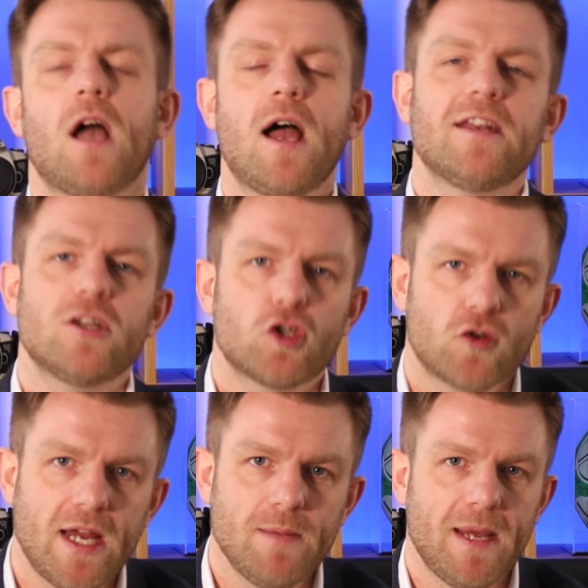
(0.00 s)
guide and
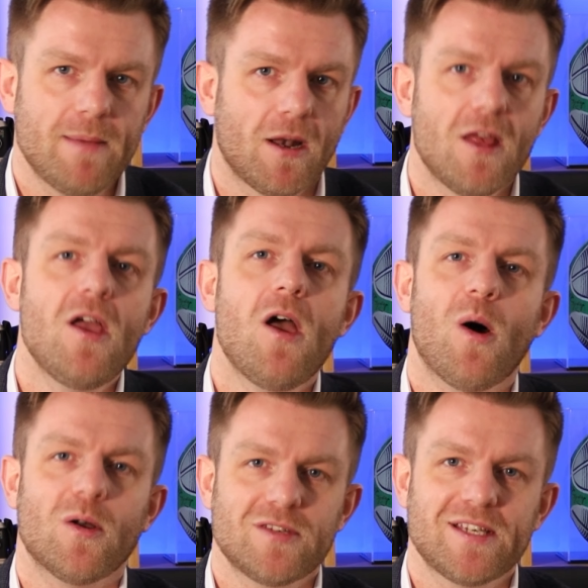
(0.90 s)
train people
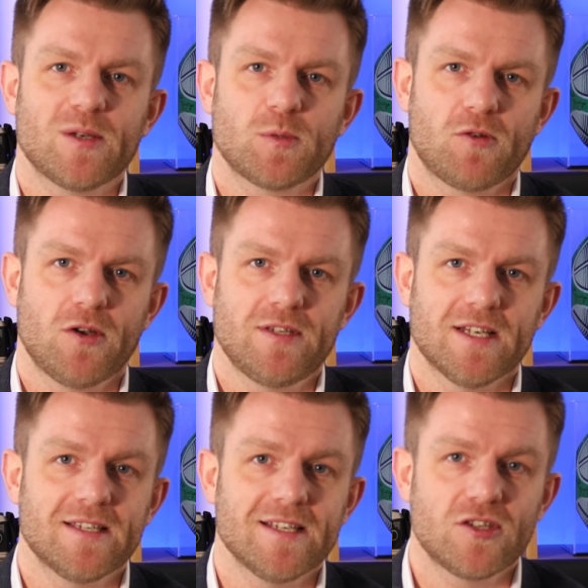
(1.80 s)
on sales
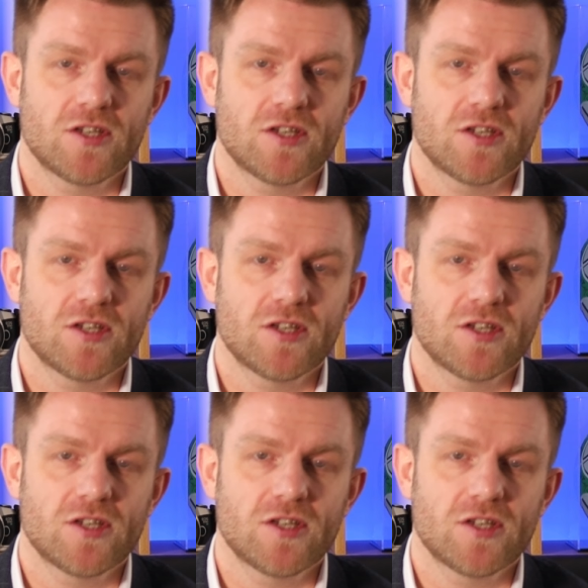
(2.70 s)
processes.